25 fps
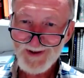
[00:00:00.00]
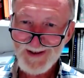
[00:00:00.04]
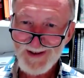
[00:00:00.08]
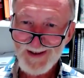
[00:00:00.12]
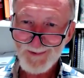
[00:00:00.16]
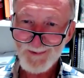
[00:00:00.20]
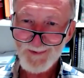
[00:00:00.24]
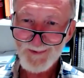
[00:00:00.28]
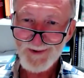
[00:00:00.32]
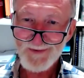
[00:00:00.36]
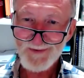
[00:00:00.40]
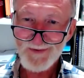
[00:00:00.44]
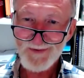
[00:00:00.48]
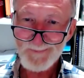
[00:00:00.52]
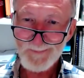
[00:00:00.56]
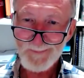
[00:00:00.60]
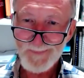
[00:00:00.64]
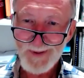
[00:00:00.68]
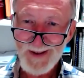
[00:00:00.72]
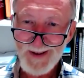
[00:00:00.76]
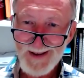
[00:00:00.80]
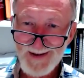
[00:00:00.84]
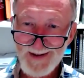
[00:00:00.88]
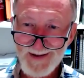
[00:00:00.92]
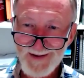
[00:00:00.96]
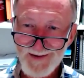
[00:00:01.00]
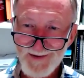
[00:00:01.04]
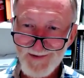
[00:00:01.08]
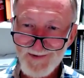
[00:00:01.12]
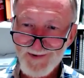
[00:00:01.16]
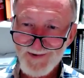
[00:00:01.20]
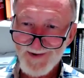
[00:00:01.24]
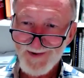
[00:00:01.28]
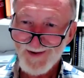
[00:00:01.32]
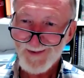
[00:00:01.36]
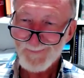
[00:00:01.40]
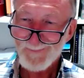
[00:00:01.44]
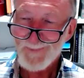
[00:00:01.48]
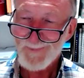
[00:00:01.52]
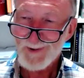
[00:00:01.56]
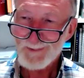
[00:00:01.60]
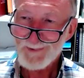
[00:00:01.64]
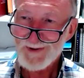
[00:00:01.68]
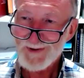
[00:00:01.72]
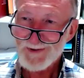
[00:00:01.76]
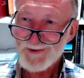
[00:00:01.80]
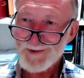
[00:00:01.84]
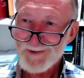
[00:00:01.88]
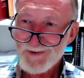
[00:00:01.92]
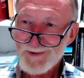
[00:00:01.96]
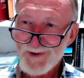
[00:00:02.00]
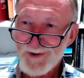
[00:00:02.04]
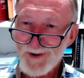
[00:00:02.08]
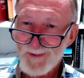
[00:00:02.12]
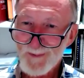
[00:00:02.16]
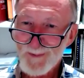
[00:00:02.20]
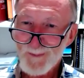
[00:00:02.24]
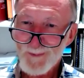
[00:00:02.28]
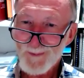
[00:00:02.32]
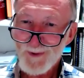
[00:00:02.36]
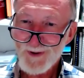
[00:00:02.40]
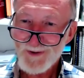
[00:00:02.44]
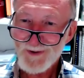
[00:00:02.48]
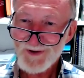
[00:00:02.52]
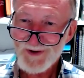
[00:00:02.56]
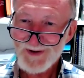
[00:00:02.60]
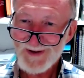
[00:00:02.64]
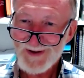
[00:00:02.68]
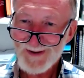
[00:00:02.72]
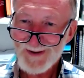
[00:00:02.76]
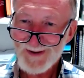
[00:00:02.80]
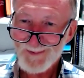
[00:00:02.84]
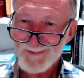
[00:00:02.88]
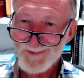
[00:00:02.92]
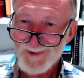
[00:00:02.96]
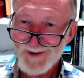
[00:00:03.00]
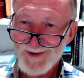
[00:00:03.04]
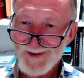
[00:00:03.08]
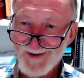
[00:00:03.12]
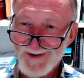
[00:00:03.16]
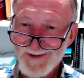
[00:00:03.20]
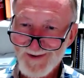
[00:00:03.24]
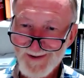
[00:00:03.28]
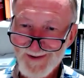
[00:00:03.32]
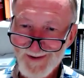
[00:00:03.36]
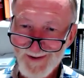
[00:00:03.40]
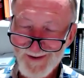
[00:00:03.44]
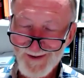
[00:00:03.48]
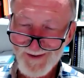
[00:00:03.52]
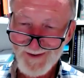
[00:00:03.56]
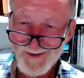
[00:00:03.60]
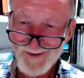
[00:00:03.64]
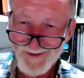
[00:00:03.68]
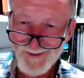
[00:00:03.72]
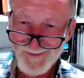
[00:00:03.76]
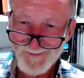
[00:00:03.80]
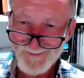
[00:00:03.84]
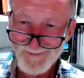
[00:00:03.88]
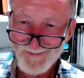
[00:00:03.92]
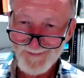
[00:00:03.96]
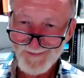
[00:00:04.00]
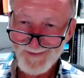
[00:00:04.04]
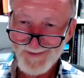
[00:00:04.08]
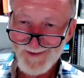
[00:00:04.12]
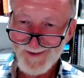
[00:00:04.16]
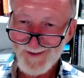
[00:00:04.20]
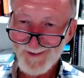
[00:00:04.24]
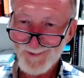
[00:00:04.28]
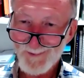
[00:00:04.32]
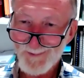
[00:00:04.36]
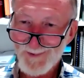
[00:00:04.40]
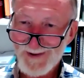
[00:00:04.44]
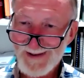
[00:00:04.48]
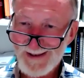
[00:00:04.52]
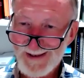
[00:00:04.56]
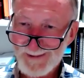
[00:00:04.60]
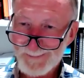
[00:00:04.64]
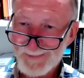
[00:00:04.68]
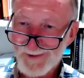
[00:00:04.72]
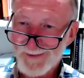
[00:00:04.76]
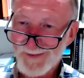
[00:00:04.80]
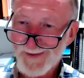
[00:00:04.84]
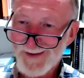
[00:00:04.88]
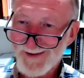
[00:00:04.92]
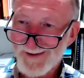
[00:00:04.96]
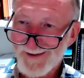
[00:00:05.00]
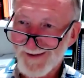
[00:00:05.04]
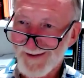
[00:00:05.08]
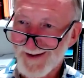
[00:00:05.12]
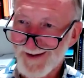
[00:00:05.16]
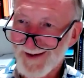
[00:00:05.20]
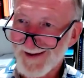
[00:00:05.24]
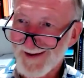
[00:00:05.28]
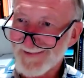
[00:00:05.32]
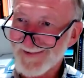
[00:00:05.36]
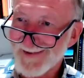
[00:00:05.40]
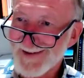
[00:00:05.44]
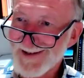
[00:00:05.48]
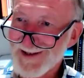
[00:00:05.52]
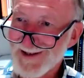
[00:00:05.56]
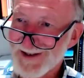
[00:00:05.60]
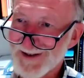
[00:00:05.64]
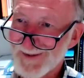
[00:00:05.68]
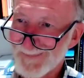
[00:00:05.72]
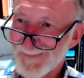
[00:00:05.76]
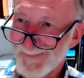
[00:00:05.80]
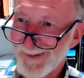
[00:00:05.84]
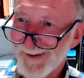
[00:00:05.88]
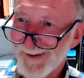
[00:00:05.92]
get rid of the bugs, but we do not want to get rid of the re-epithelialization